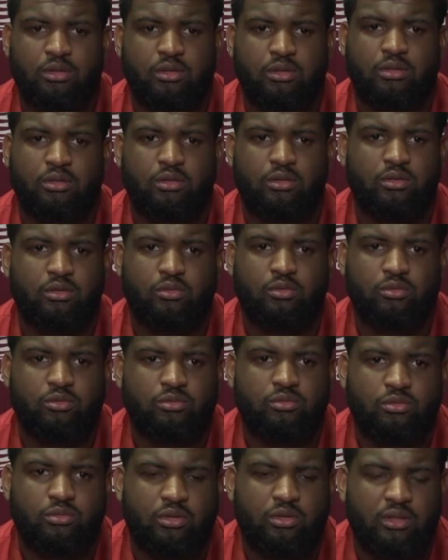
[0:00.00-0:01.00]
you know,
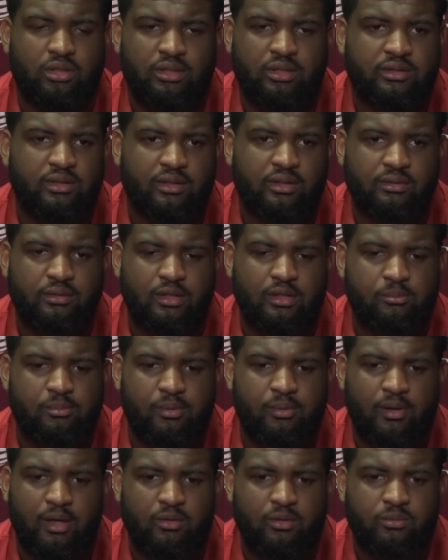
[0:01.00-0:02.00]
anything, like
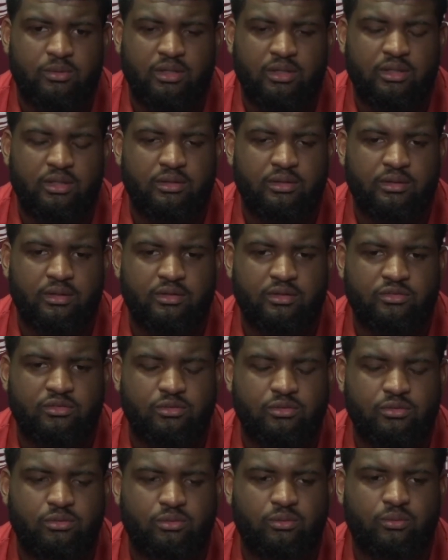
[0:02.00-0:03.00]
bye week, anything.
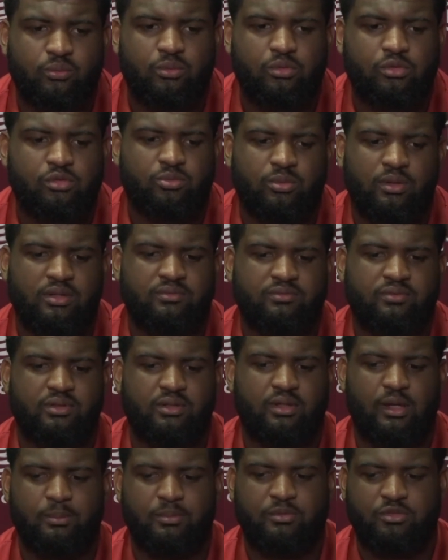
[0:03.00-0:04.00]
So we was ready for
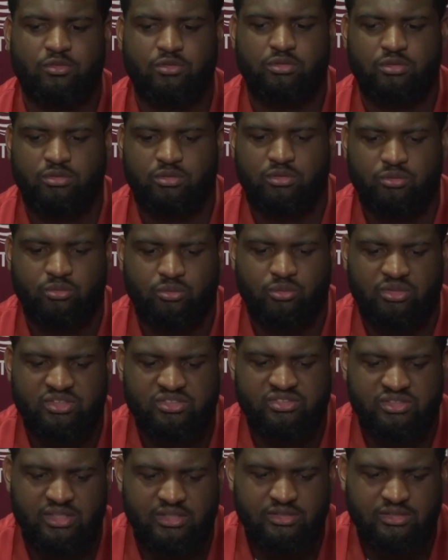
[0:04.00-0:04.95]
the opportunity. We just need